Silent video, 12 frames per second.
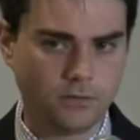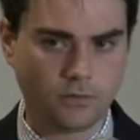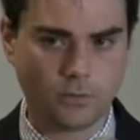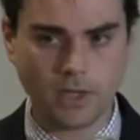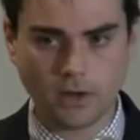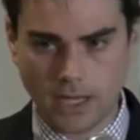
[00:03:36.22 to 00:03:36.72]

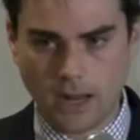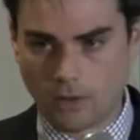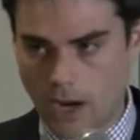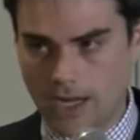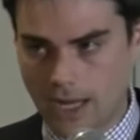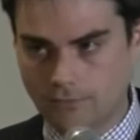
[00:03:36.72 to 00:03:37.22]
So we are
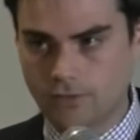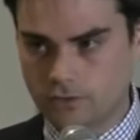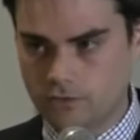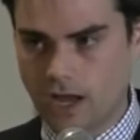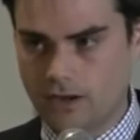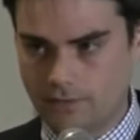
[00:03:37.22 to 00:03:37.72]
now on
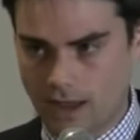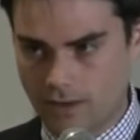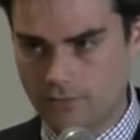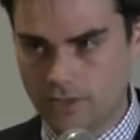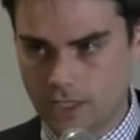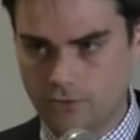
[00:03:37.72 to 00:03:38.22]
every side of
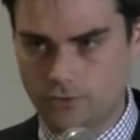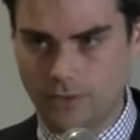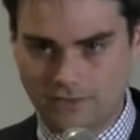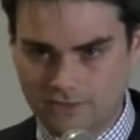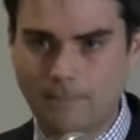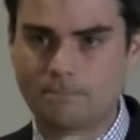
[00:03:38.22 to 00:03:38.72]
every issue
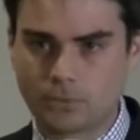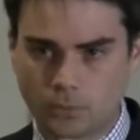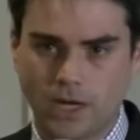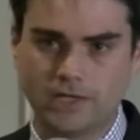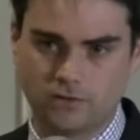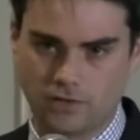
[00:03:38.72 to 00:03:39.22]
except the
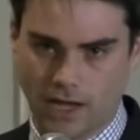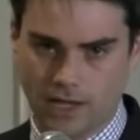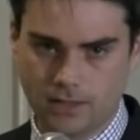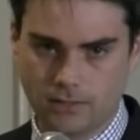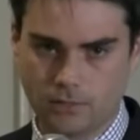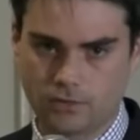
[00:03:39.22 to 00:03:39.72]
right
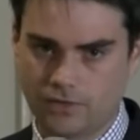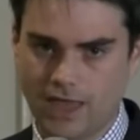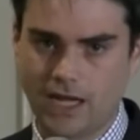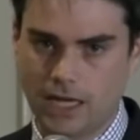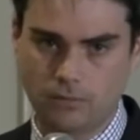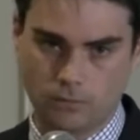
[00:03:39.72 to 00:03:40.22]
side, which in
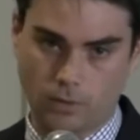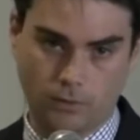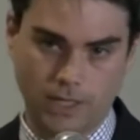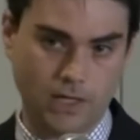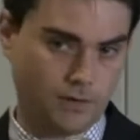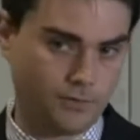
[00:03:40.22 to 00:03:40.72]
that
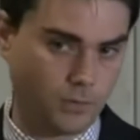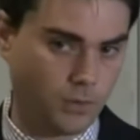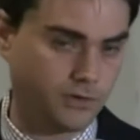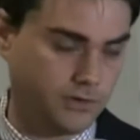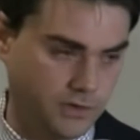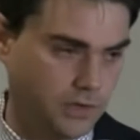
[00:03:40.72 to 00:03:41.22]
arena of the
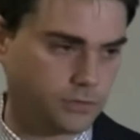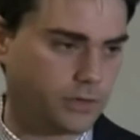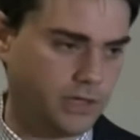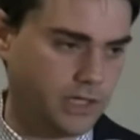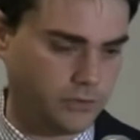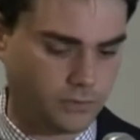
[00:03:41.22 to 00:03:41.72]
world is
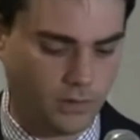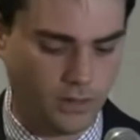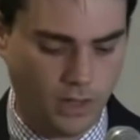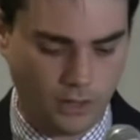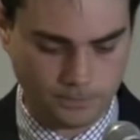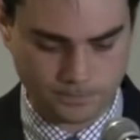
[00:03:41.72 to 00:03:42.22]
Israel and Israel
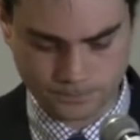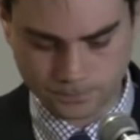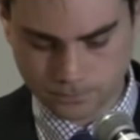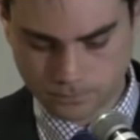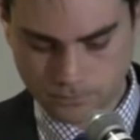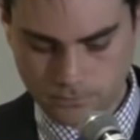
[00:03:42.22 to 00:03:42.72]
alone.
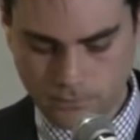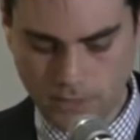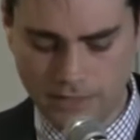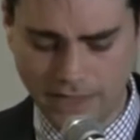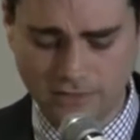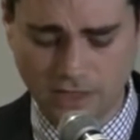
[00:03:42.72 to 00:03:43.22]

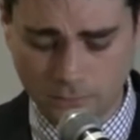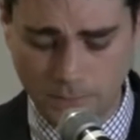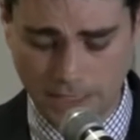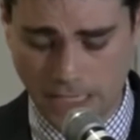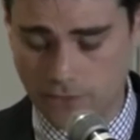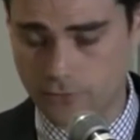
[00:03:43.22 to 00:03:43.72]
And that's
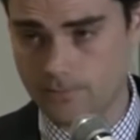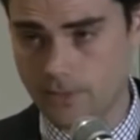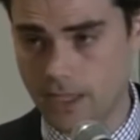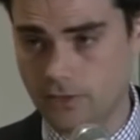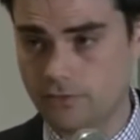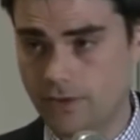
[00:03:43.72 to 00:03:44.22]
espionage.
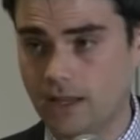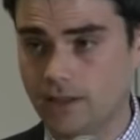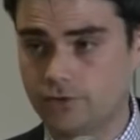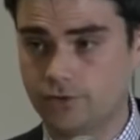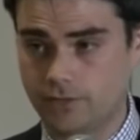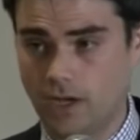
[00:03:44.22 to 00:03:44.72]
And it's a
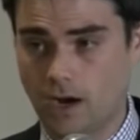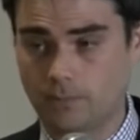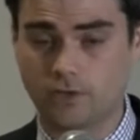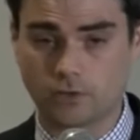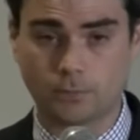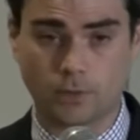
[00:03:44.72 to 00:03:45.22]
violation of the
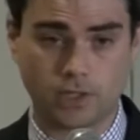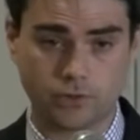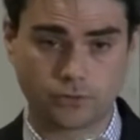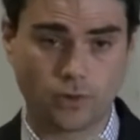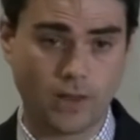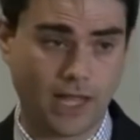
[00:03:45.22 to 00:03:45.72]
Arms Export
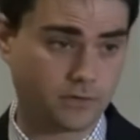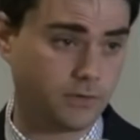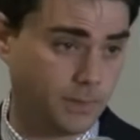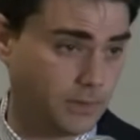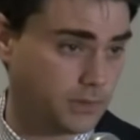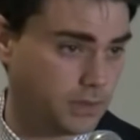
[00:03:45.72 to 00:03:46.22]
Control Act
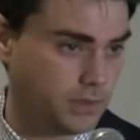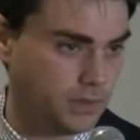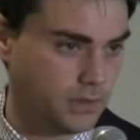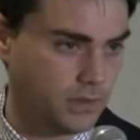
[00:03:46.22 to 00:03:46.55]
to boot.